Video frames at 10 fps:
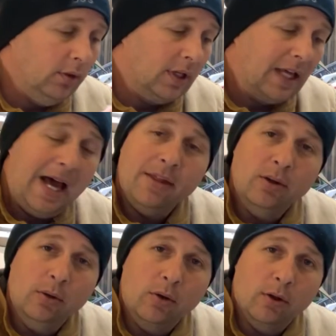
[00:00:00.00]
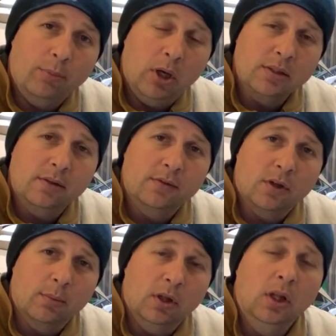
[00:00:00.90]
the cathode or the positive
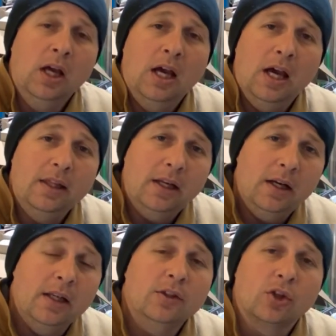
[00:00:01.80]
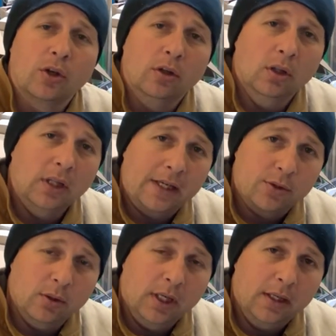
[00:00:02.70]
terminal, and then an internal electrolyte.